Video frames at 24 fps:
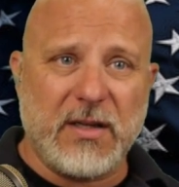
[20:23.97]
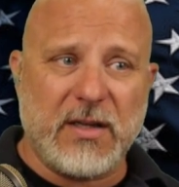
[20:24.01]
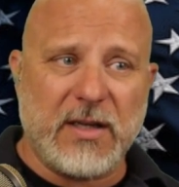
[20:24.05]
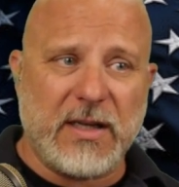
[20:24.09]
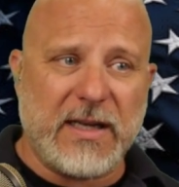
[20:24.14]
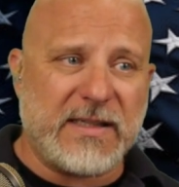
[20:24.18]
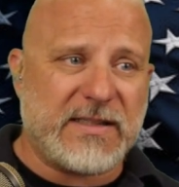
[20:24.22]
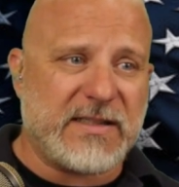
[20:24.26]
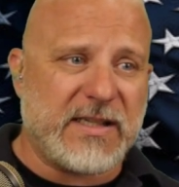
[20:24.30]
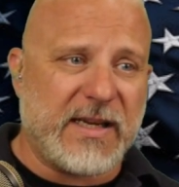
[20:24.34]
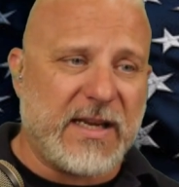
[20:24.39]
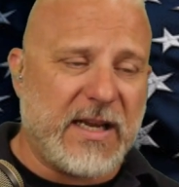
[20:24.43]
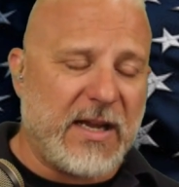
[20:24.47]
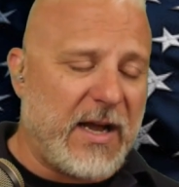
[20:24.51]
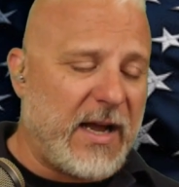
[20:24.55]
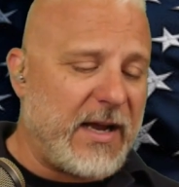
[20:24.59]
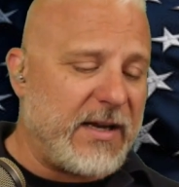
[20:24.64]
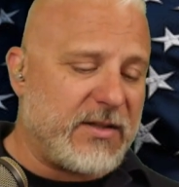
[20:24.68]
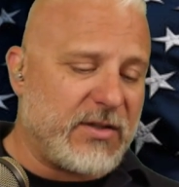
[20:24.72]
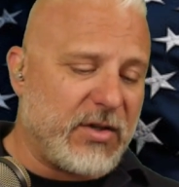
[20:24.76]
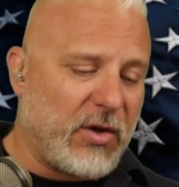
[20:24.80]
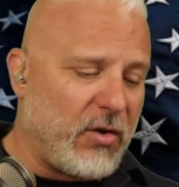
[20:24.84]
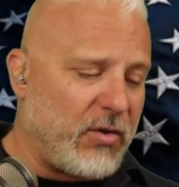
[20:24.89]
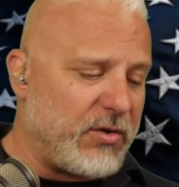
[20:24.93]
It's like I
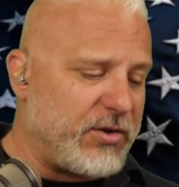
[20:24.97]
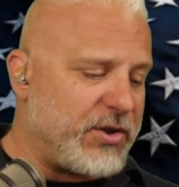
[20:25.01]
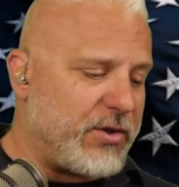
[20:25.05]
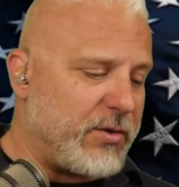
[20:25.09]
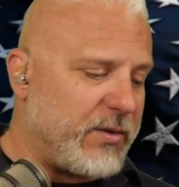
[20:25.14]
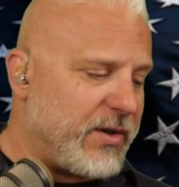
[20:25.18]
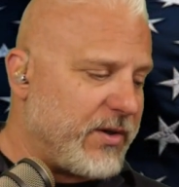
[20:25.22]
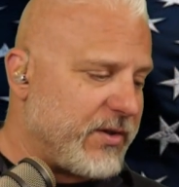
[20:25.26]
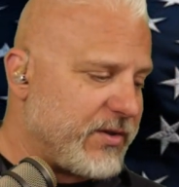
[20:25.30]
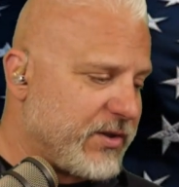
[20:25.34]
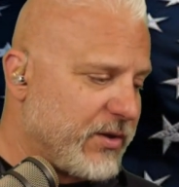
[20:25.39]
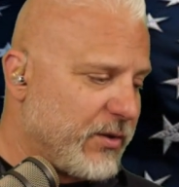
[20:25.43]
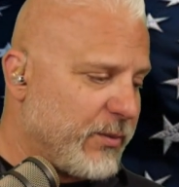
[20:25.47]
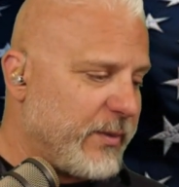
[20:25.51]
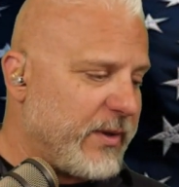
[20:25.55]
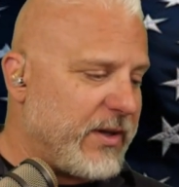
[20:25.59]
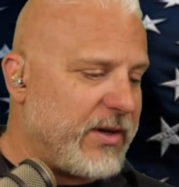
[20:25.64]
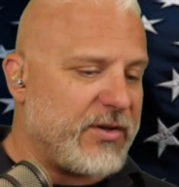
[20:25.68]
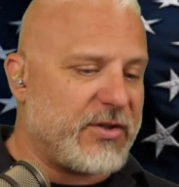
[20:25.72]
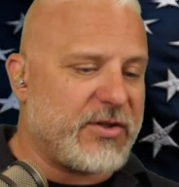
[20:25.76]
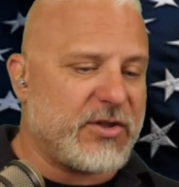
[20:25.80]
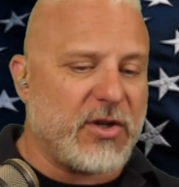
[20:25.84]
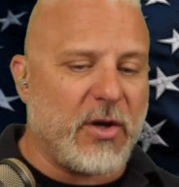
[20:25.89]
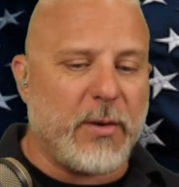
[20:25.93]
told you, there's
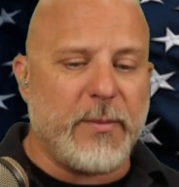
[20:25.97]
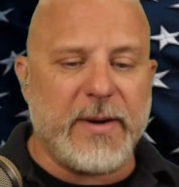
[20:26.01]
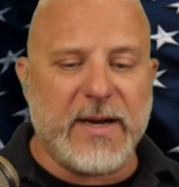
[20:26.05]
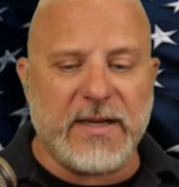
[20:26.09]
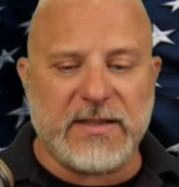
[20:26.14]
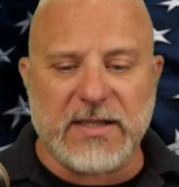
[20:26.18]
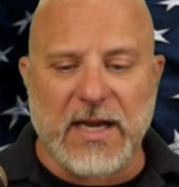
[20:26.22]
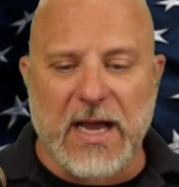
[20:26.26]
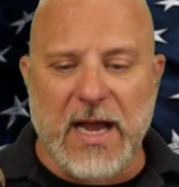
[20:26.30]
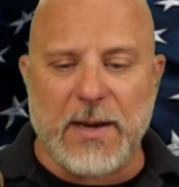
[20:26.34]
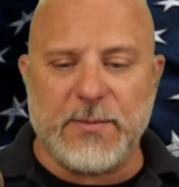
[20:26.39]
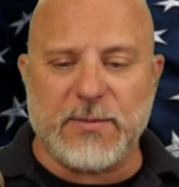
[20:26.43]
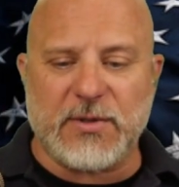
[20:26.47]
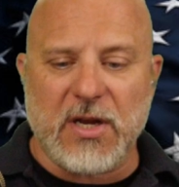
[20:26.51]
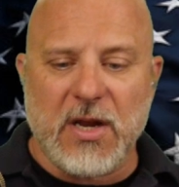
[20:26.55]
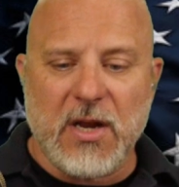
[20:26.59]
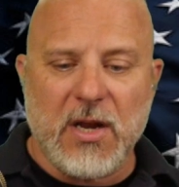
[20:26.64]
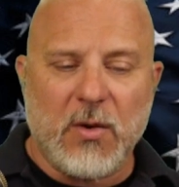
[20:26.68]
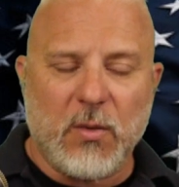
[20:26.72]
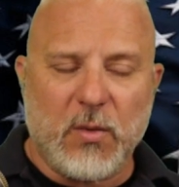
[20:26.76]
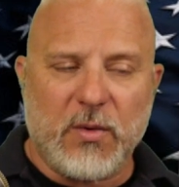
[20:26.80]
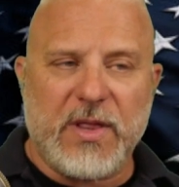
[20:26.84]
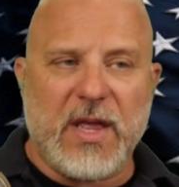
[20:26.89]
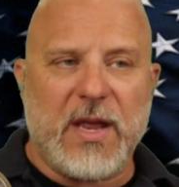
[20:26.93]
so many times
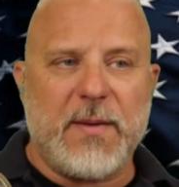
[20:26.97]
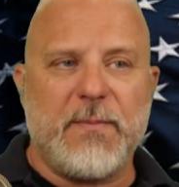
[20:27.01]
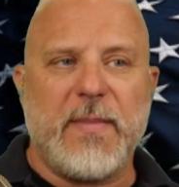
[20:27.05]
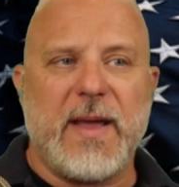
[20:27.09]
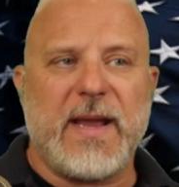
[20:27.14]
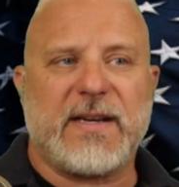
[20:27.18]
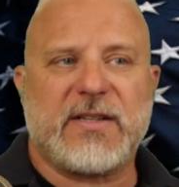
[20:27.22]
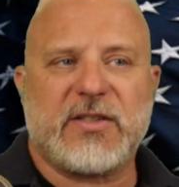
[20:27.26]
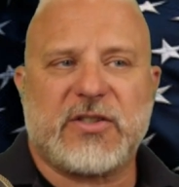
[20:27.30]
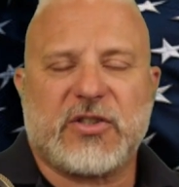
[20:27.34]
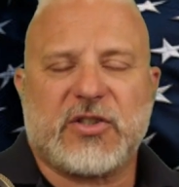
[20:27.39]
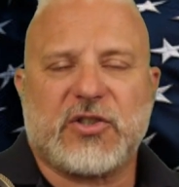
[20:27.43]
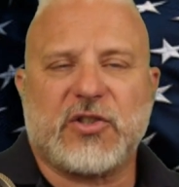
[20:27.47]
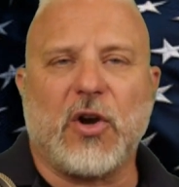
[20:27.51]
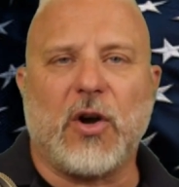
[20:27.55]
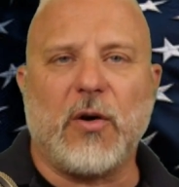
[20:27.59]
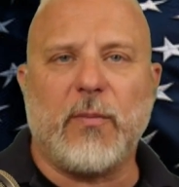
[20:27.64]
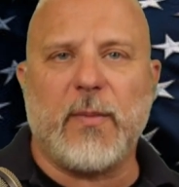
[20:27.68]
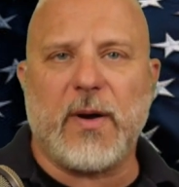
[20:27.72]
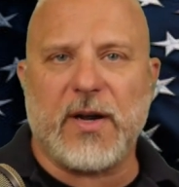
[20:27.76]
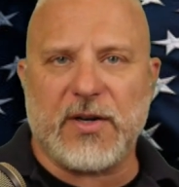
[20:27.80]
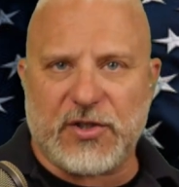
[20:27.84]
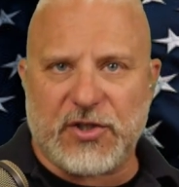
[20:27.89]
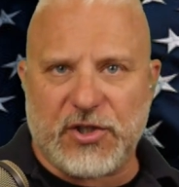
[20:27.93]
where they make so
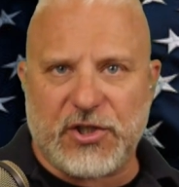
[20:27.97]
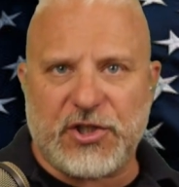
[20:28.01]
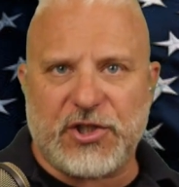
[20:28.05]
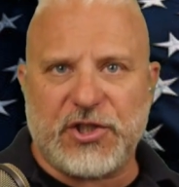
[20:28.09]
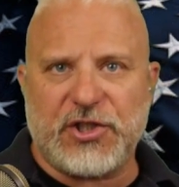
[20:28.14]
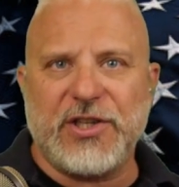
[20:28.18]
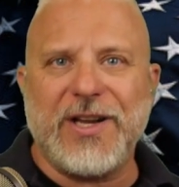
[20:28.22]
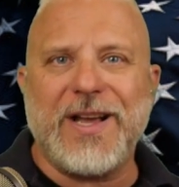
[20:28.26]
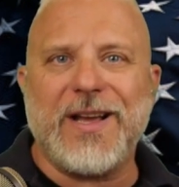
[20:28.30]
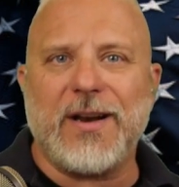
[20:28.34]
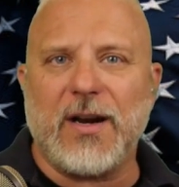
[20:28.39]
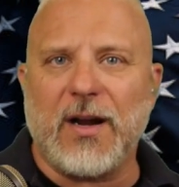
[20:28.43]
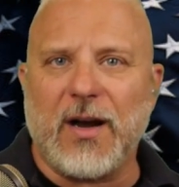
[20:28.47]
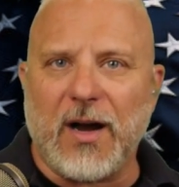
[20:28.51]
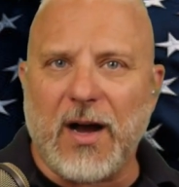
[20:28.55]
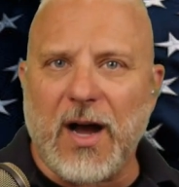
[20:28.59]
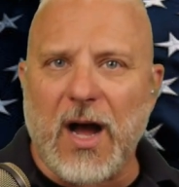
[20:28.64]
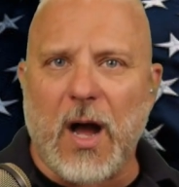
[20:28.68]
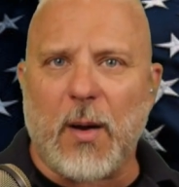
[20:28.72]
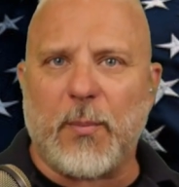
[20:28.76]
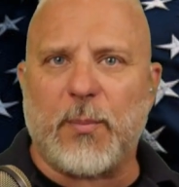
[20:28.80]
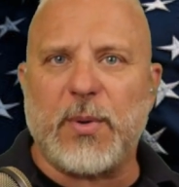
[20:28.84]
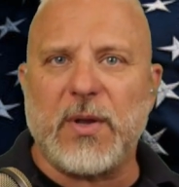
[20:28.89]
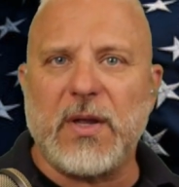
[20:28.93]
much shit
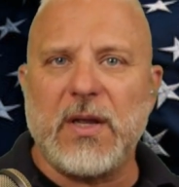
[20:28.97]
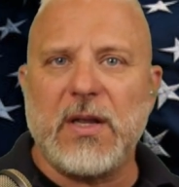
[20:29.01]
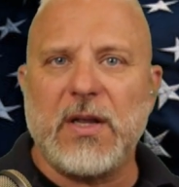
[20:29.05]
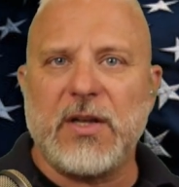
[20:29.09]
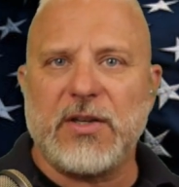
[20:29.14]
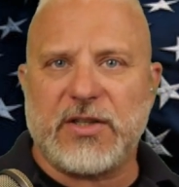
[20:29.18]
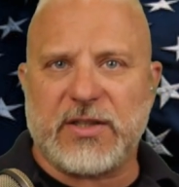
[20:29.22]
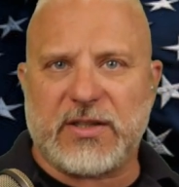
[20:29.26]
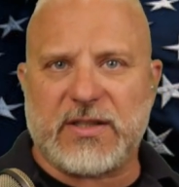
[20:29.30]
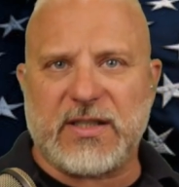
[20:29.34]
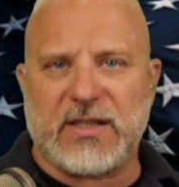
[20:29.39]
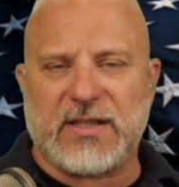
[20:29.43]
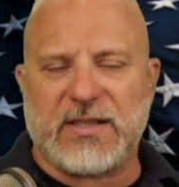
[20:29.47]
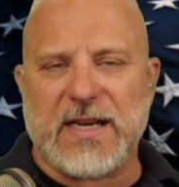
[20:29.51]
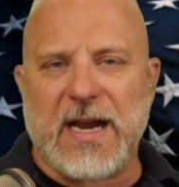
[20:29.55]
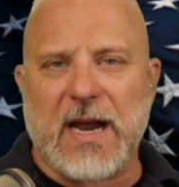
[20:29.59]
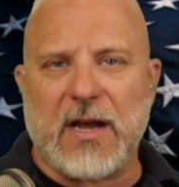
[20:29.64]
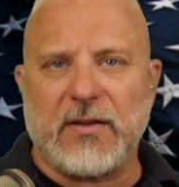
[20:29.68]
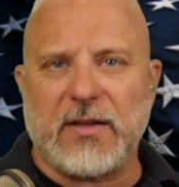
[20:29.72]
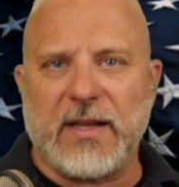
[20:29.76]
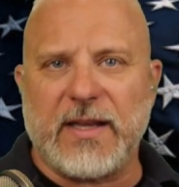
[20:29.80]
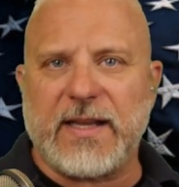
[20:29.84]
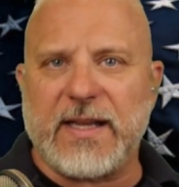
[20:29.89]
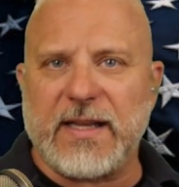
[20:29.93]
up just to
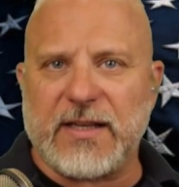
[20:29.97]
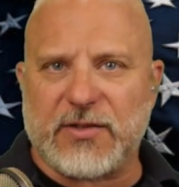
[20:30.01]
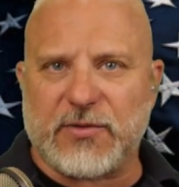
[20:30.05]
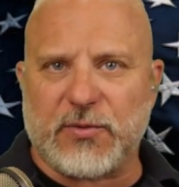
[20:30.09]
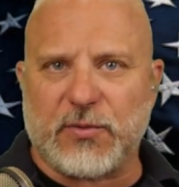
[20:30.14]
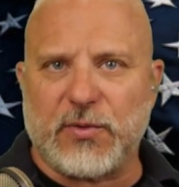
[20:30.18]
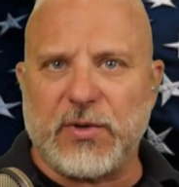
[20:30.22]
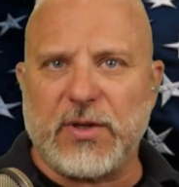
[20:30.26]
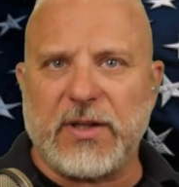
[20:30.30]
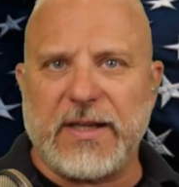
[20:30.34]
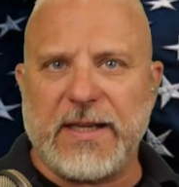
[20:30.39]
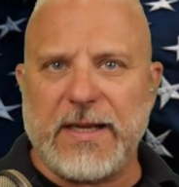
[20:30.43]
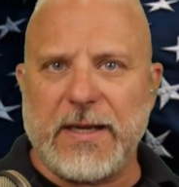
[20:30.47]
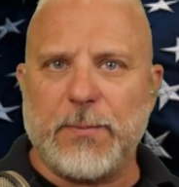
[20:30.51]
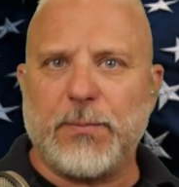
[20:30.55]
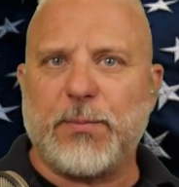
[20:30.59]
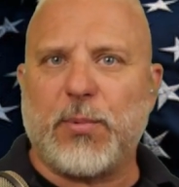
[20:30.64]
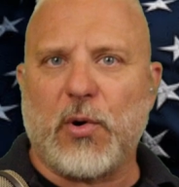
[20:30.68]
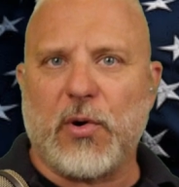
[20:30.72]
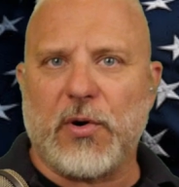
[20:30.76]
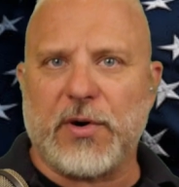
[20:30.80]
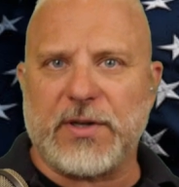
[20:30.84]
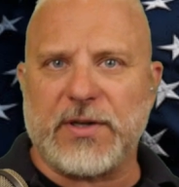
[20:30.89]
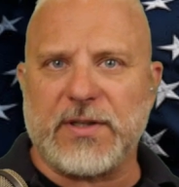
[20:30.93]
sound like it's really
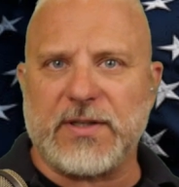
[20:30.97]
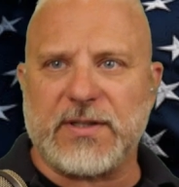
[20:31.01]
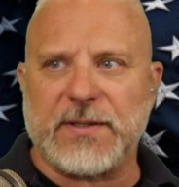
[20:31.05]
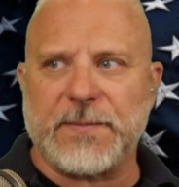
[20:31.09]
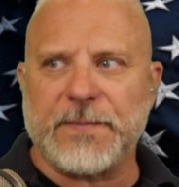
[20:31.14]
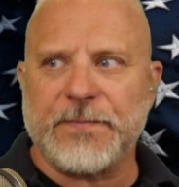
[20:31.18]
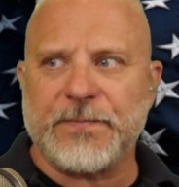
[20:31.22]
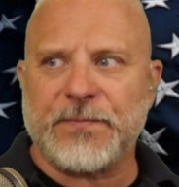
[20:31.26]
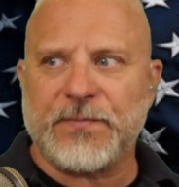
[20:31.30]
important.